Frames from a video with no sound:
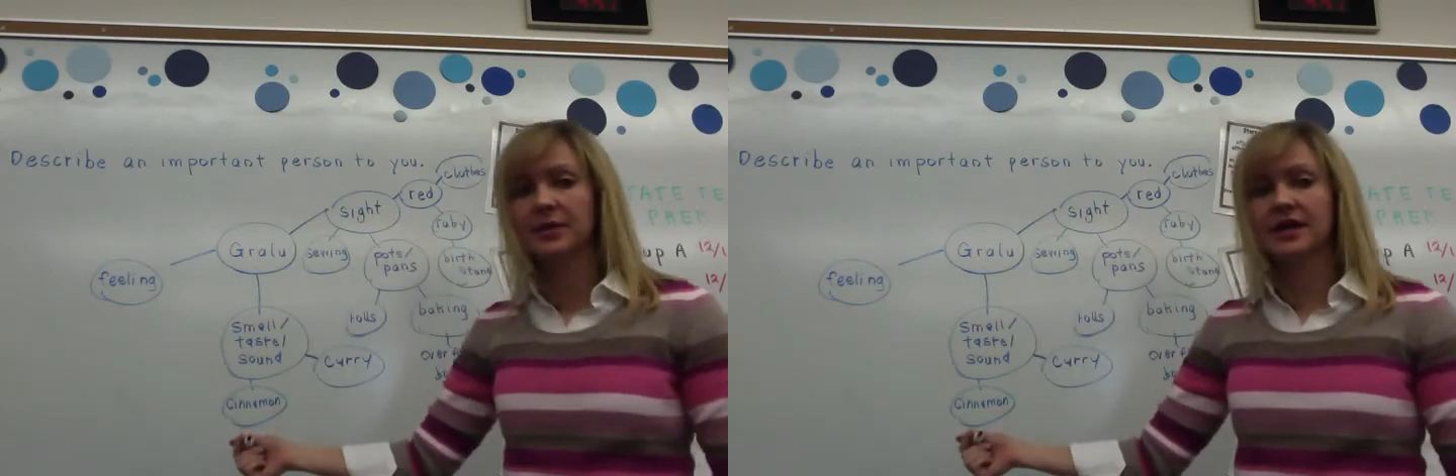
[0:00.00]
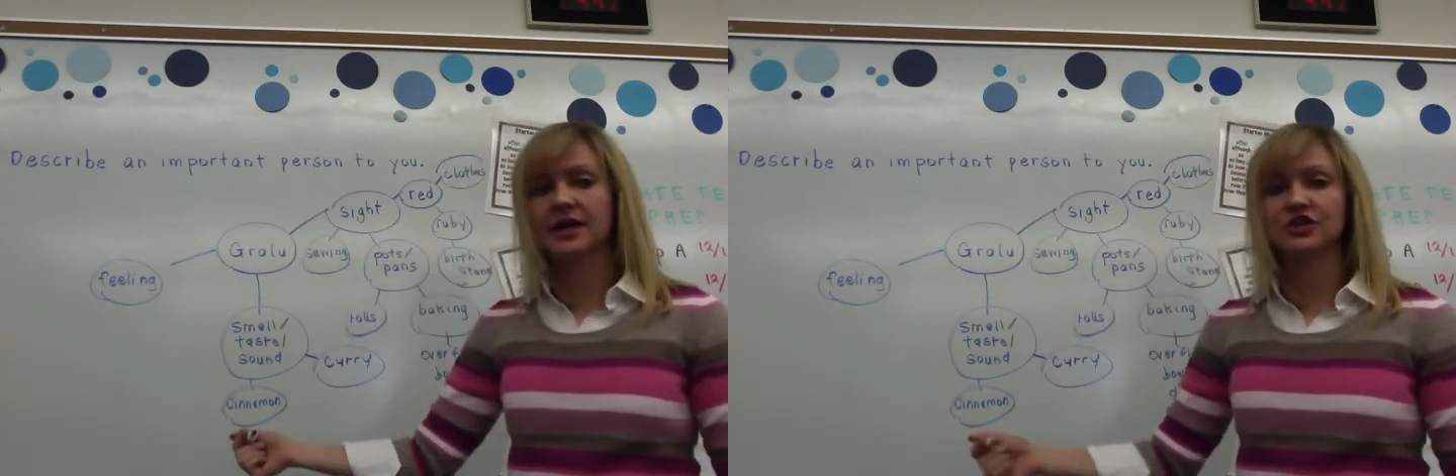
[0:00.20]

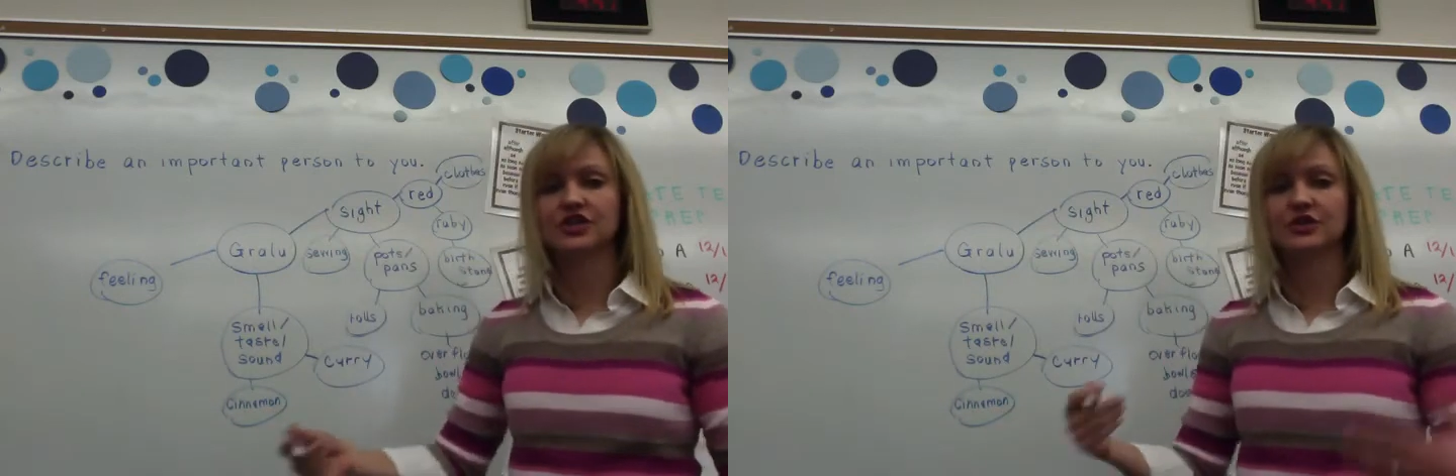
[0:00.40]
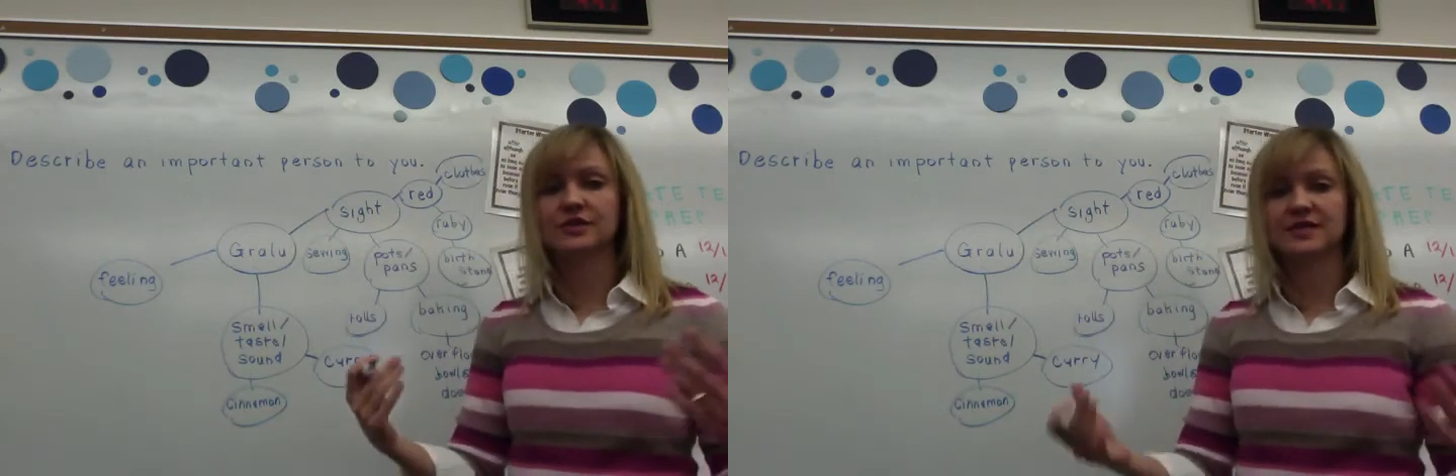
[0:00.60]
because
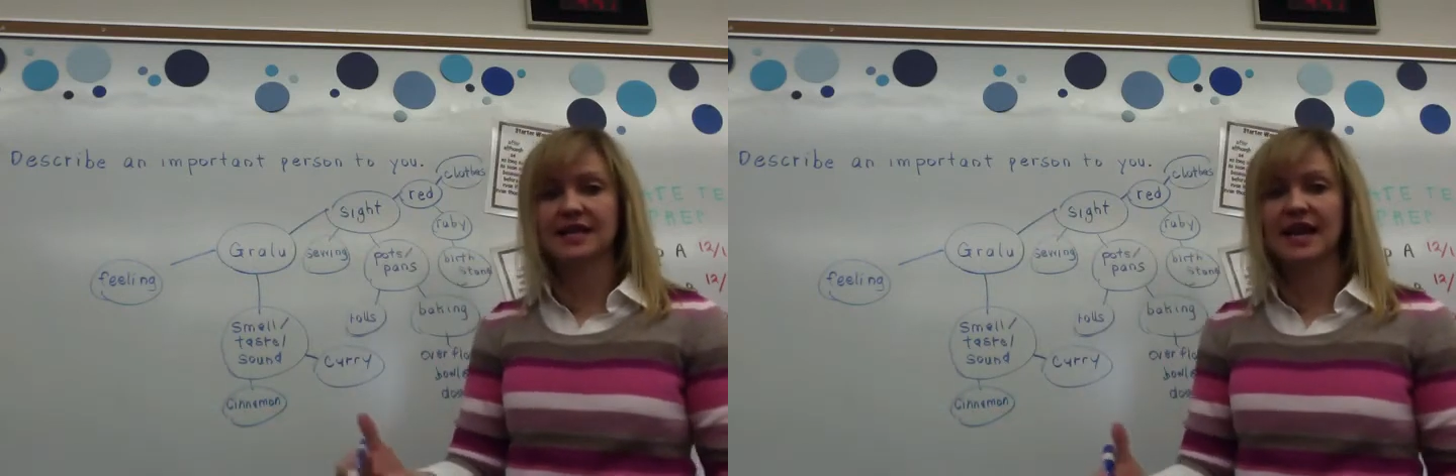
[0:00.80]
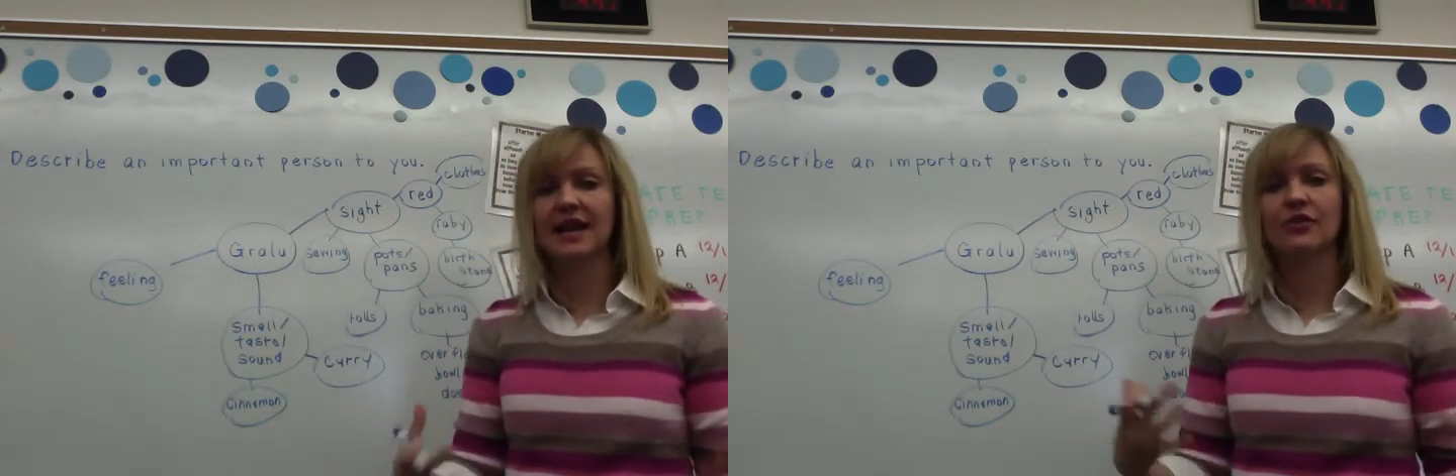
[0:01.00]
she uses
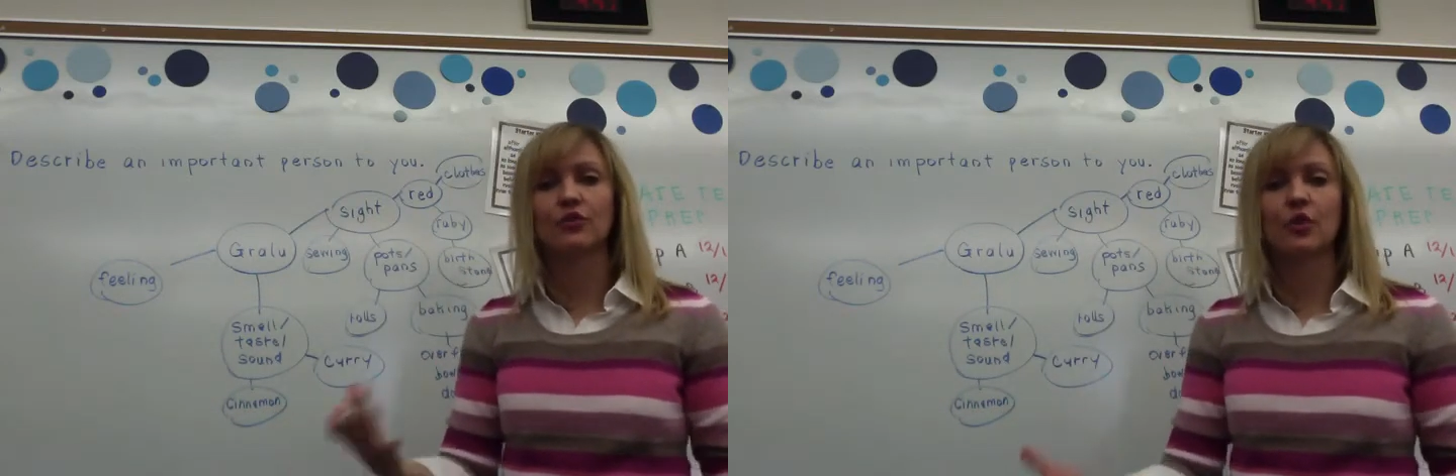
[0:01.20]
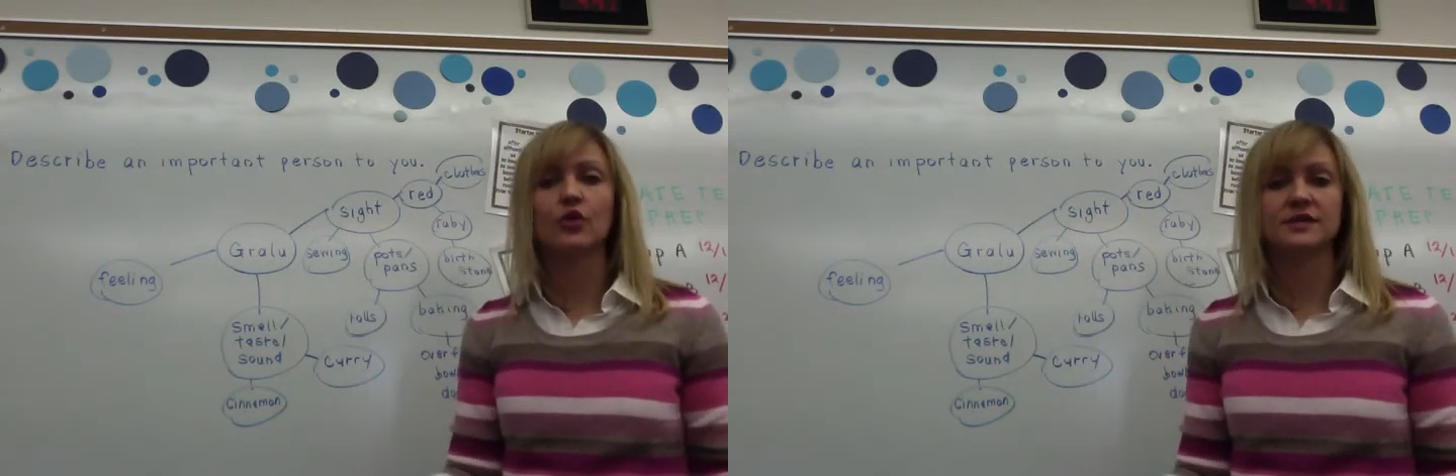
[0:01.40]
that in the
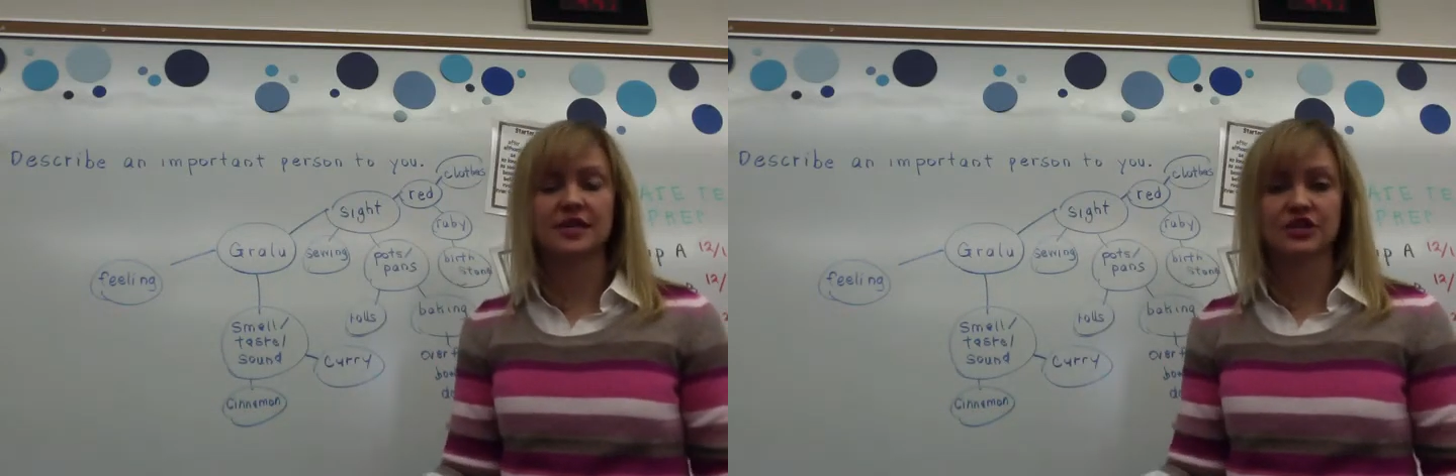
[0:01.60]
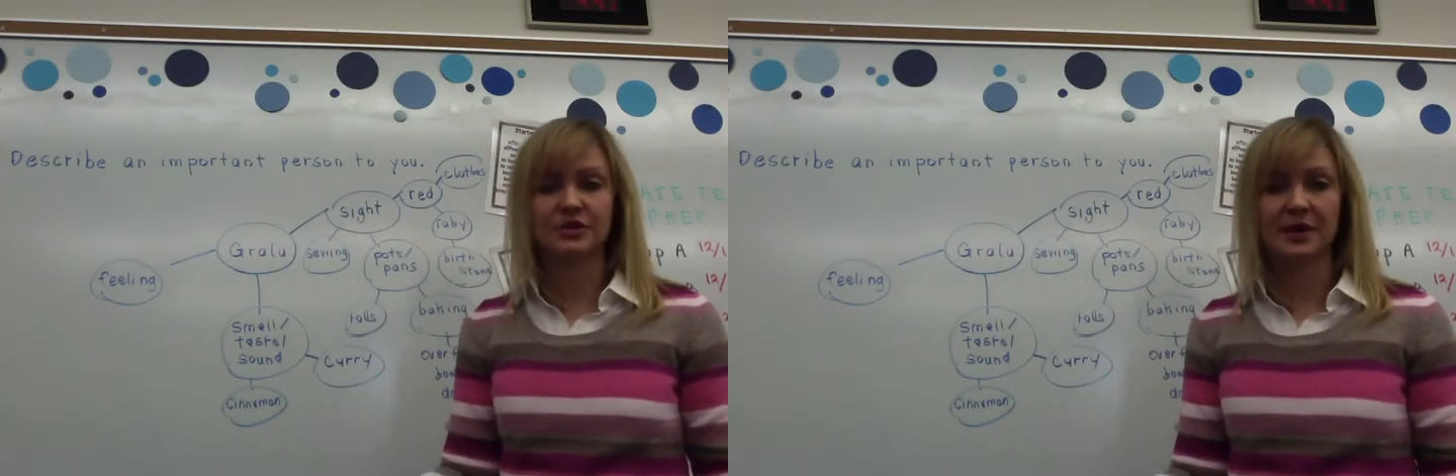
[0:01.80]
rolls
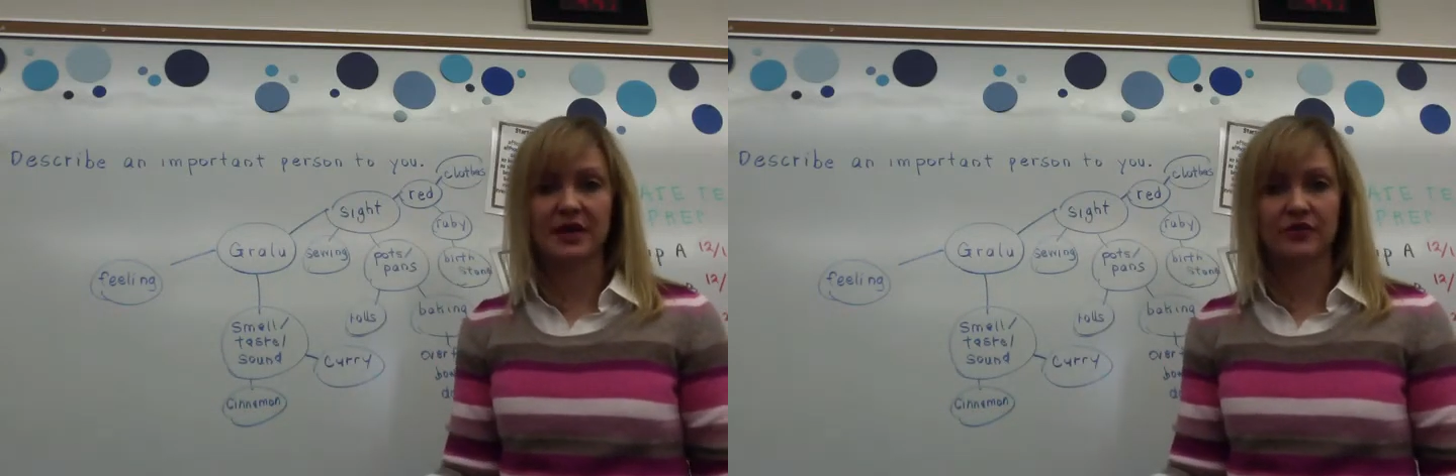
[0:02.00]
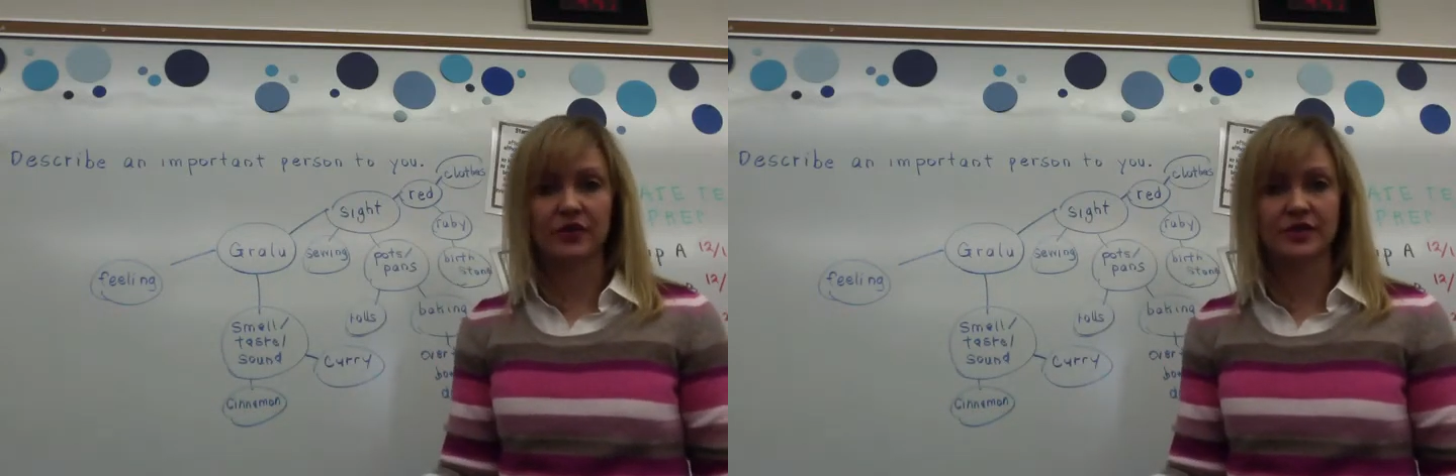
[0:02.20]
that she
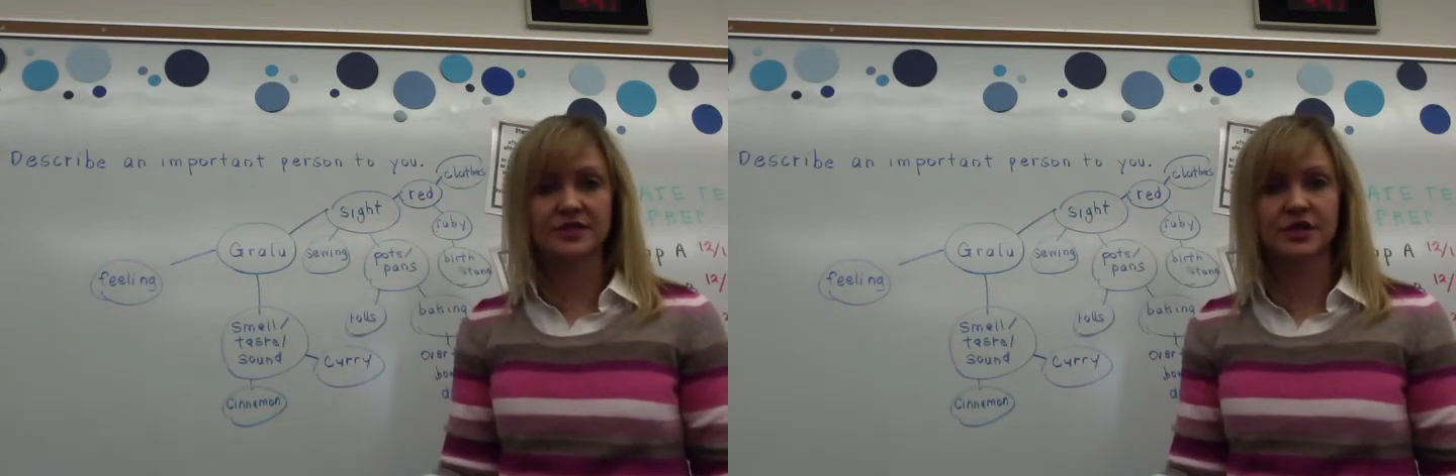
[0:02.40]
makes for us.